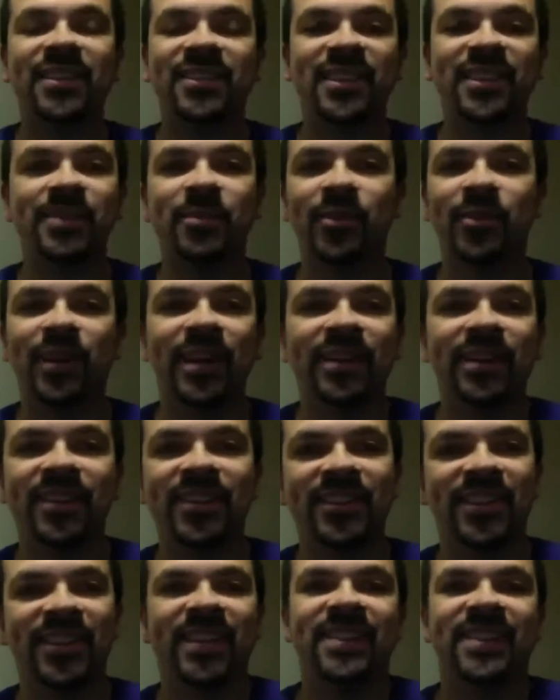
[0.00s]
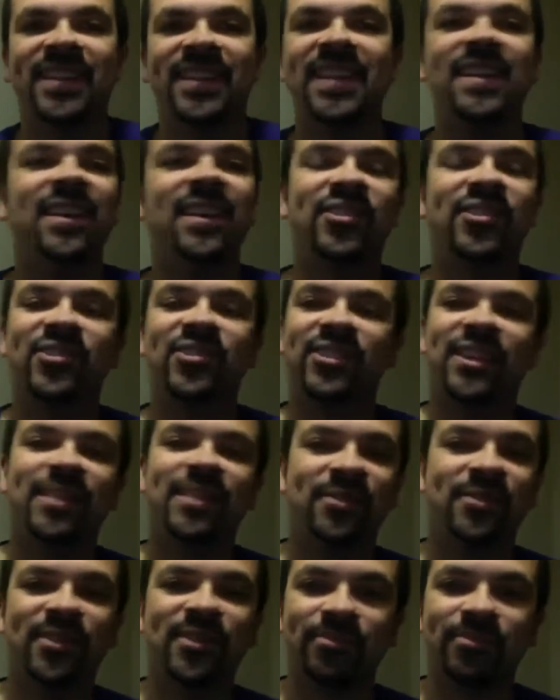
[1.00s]
team Orlando to his English team.
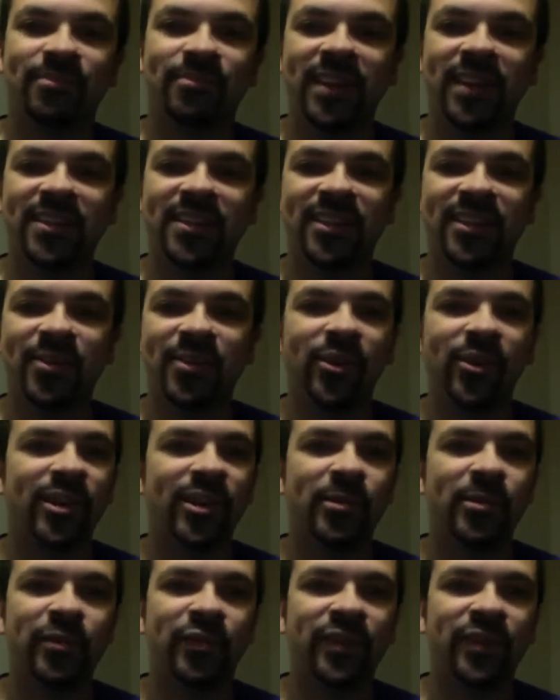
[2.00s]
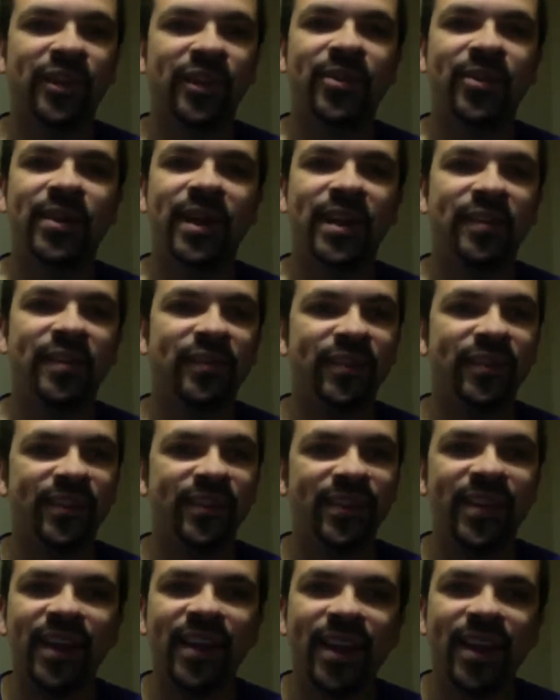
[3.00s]
So that's incredible for you, Nathan.